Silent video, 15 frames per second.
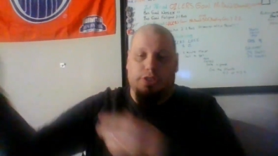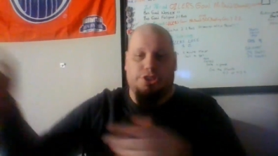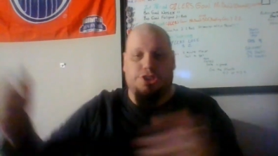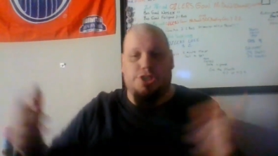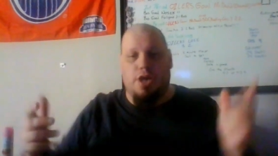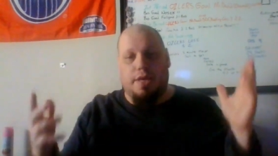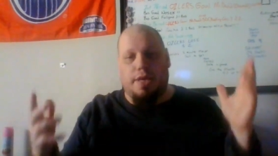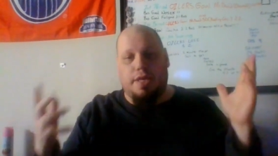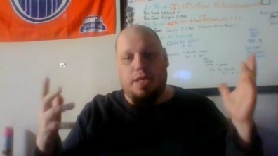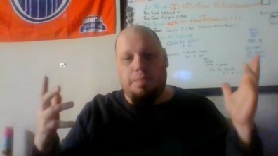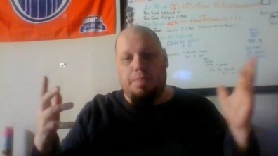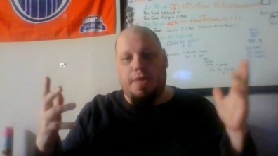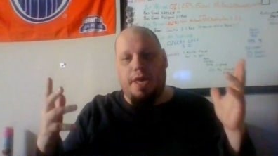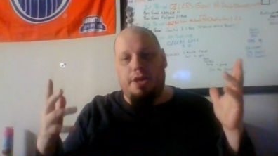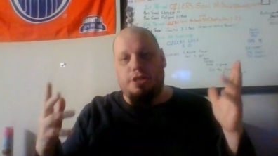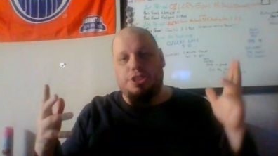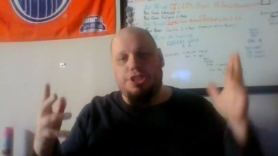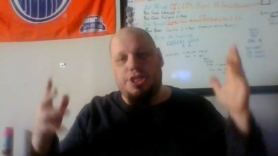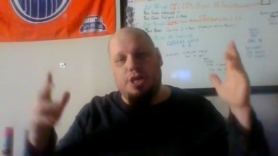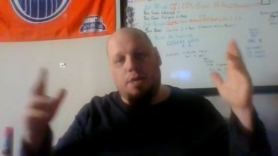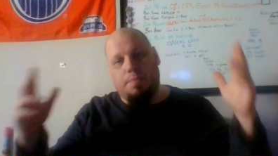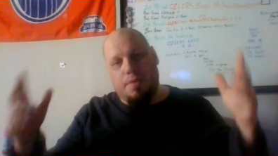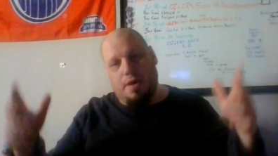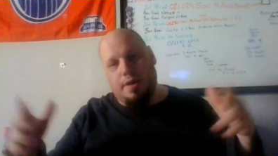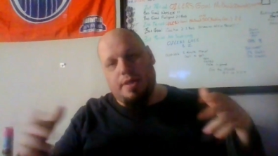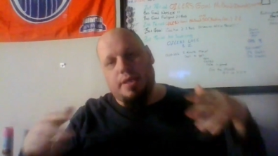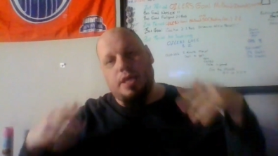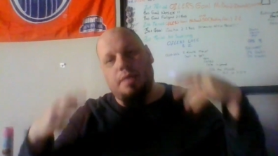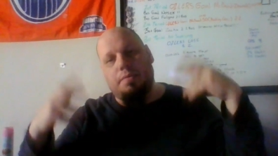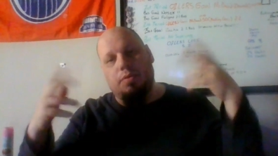Just got to keep the energy up, got to
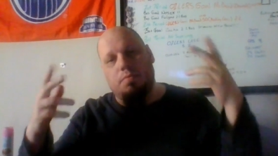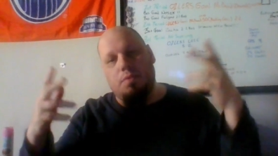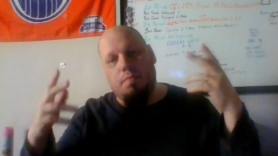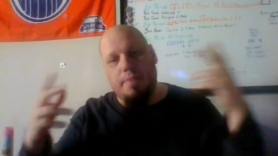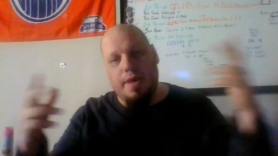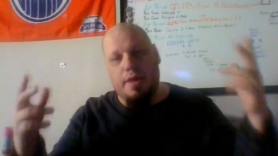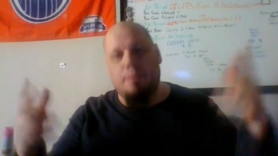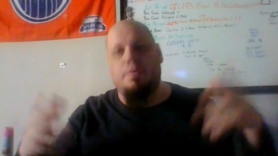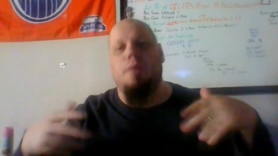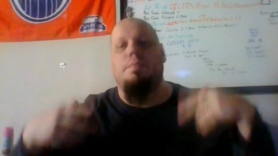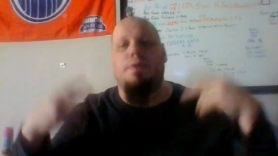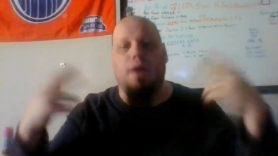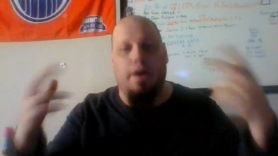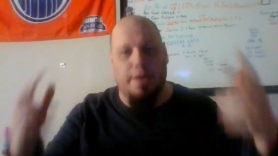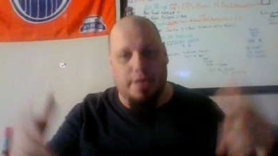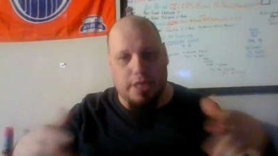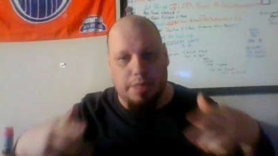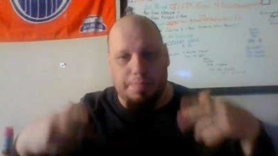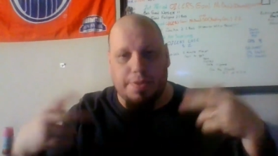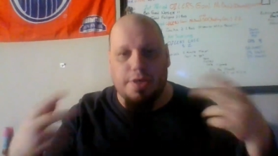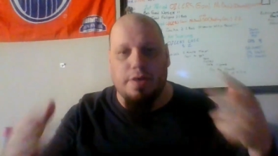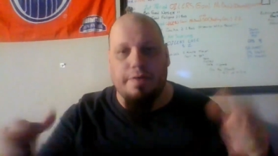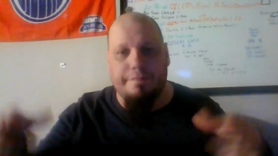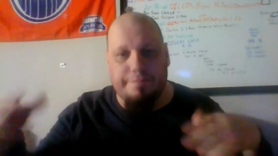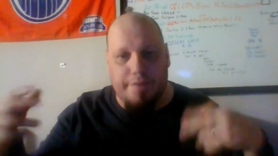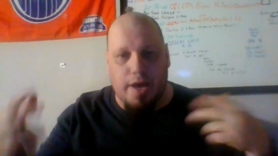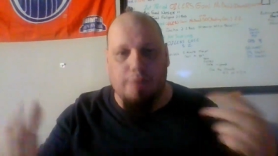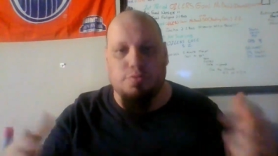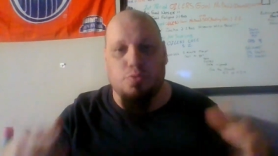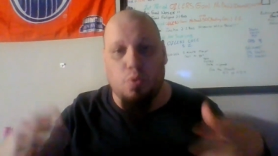keep the momentum up, got to keep the good
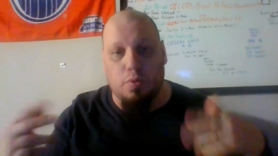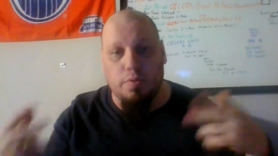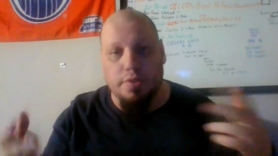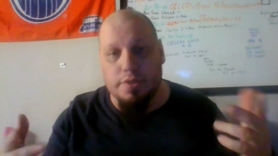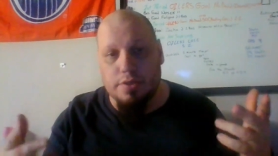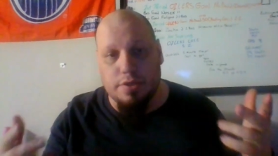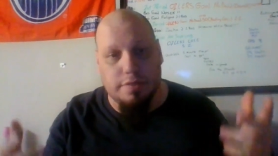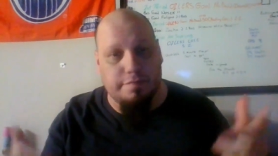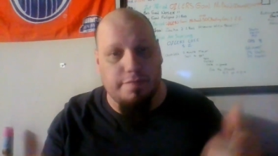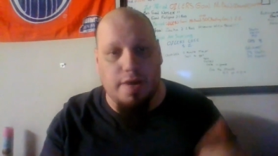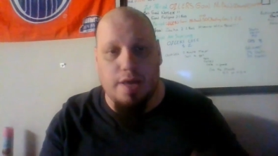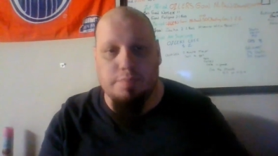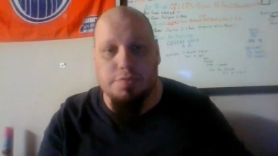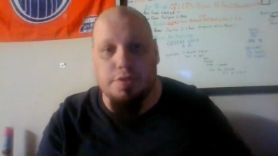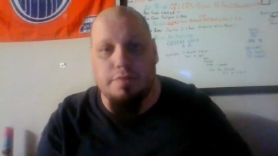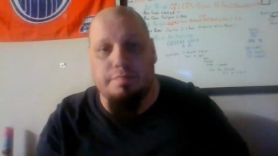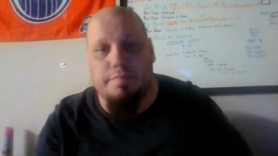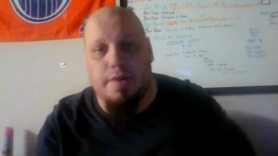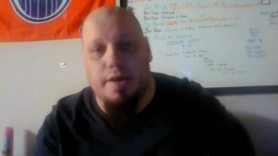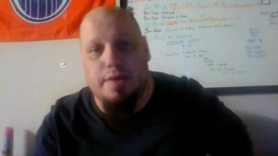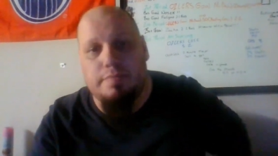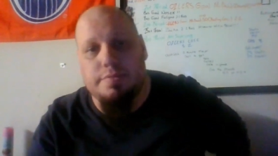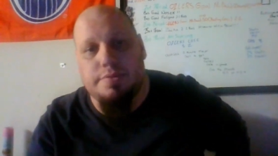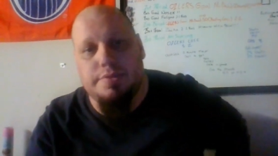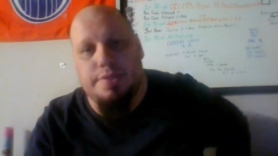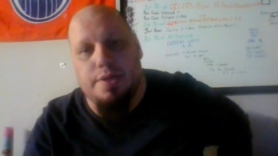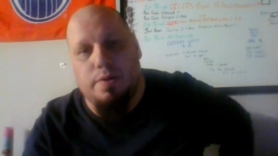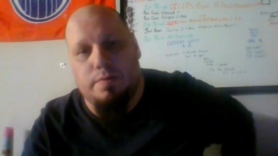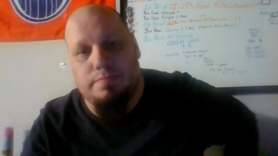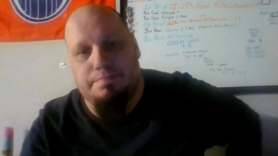vibes rolling. Good vibes, good vibes.
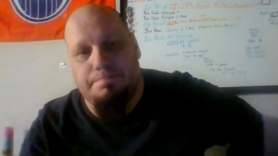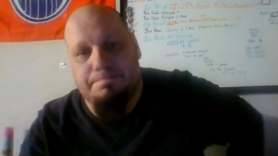No,